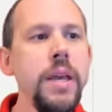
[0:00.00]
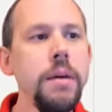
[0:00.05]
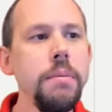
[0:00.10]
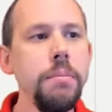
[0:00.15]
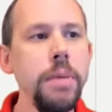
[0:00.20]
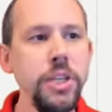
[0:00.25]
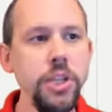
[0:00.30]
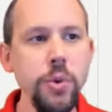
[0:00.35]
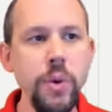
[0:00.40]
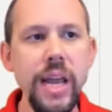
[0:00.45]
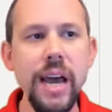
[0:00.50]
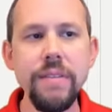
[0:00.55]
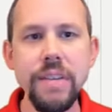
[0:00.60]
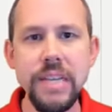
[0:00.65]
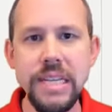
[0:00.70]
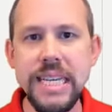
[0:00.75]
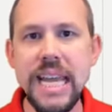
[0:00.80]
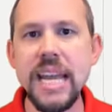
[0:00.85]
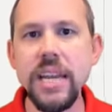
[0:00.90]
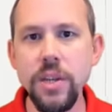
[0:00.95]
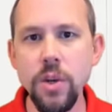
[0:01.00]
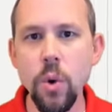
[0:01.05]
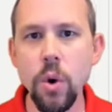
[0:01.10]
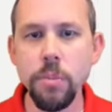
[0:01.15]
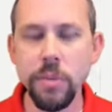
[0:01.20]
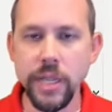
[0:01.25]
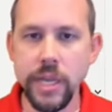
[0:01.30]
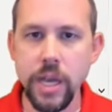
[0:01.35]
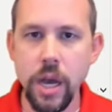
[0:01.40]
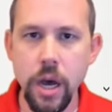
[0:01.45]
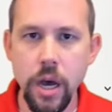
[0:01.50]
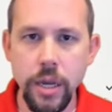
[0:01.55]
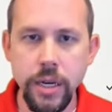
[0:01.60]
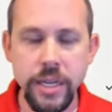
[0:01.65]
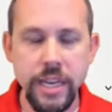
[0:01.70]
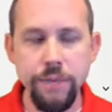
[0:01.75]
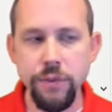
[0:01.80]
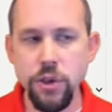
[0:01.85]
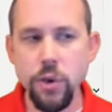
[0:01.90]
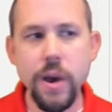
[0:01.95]
But you would have a date normally on.
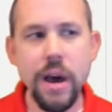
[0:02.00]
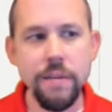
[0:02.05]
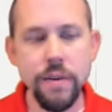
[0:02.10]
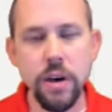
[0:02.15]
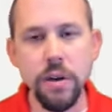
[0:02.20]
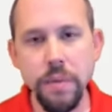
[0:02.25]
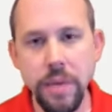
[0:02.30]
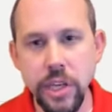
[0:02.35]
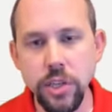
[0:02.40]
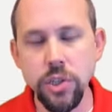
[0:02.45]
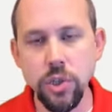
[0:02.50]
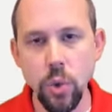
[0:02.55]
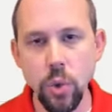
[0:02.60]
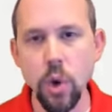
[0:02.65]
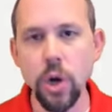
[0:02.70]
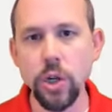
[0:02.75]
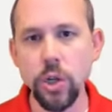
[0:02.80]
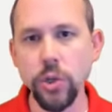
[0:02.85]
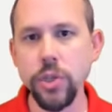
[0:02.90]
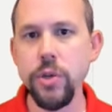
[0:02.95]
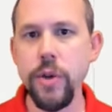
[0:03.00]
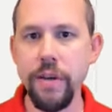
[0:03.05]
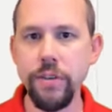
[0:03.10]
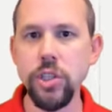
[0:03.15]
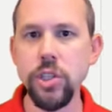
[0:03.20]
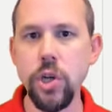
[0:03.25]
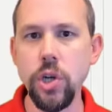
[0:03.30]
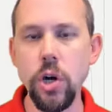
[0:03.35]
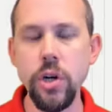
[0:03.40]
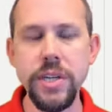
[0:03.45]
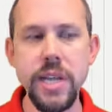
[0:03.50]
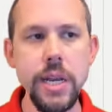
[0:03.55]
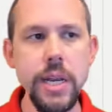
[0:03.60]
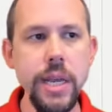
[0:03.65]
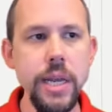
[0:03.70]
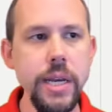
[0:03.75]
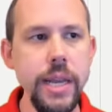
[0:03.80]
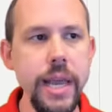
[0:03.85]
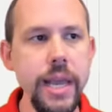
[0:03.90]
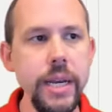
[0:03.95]
If you have a historical, you'd have a start date,
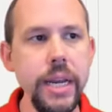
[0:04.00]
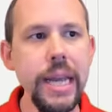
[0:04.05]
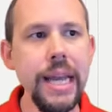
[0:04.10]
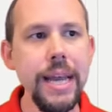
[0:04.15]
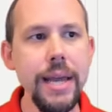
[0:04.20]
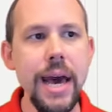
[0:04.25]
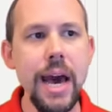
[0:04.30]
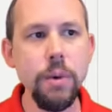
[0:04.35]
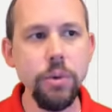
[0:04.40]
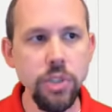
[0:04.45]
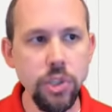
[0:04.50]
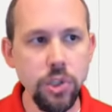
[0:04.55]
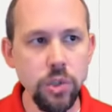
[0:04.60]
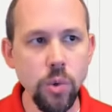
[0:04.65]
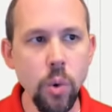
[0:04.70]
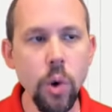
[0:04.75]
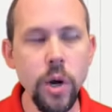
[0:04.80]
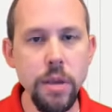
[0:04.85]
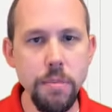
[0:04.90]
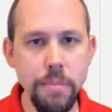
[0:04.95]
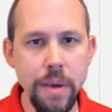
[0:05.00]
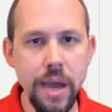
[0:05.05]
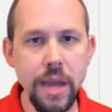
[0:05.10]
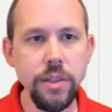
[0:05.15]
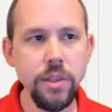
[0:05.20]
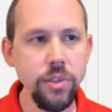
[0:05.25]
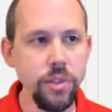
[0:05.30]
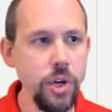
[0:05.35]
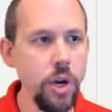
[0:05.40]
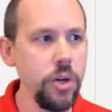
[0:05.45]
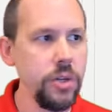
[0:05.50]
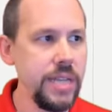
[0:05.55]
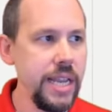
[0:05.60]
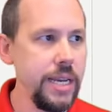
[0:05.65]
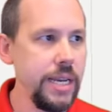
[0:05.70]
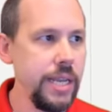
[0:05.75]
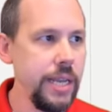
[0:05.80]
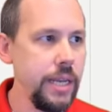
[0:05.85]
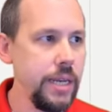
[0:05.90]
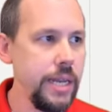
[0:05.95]
end date. I would sort it by the start
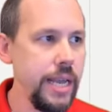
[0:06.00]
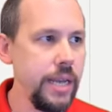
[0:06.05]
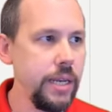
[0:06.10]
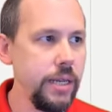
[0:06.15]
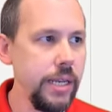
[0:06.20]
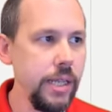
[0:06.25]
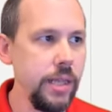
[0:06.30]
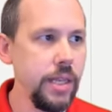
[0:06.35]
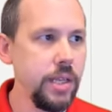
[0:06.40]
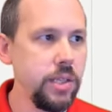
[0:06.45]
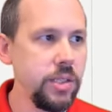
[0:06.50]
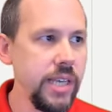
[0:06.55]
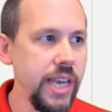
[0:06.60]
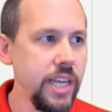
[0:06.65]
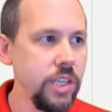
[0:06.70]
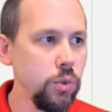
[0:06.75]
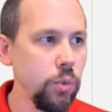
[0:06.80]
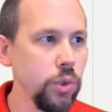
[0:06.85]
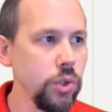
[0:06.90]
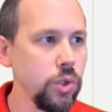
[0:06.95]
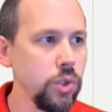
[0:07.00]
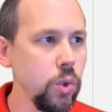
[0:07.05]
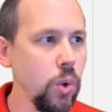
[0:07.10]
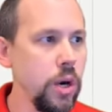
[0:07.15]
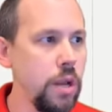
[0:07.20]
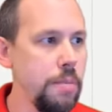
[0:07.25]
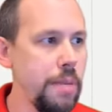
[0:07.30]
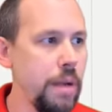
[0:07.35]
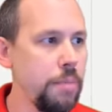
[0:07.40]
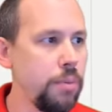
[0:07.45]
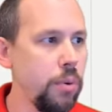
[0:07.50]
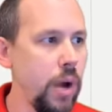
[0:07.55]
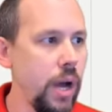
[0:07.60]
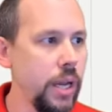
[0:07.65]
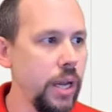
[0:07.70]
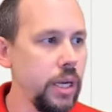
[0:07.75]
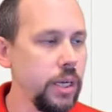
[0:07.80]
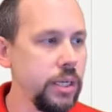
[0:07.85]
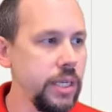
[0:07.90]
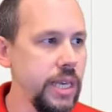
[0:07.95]
date, end date. In this case, we'll sort it by
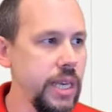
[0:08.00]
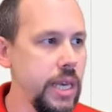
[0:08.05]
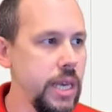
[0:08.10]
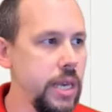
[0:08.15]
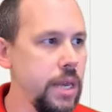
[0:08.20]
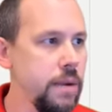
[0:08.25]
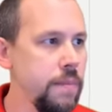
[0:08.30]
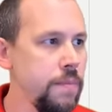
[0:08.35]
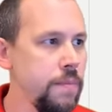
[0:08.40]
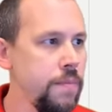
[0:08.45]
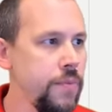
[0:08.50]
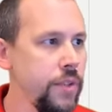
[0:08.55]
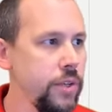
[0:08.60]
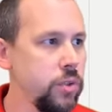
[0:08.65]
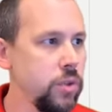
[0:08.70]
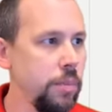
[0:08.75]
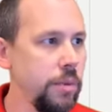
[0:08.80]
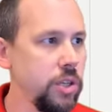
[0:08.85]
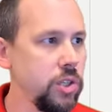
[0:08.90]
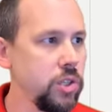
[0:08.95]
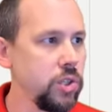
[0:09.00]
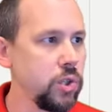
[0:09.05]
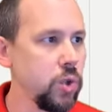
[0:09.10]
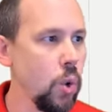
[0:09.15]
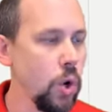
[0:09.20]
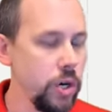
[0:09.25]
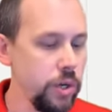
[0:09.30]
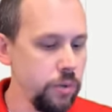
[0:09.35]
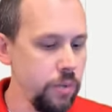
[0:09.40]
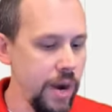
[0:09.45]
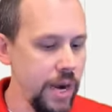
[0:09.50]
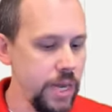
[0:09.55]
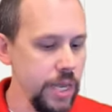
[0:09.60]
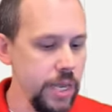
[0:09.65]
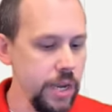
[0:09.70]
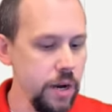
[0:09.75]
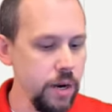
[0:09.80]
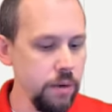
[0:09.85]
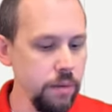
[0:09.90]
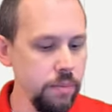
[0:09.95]
product key. So I'm gonna sort right
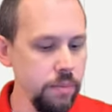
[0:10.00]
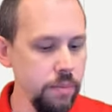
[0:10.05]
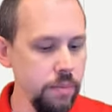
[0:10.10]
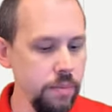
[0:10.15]
here.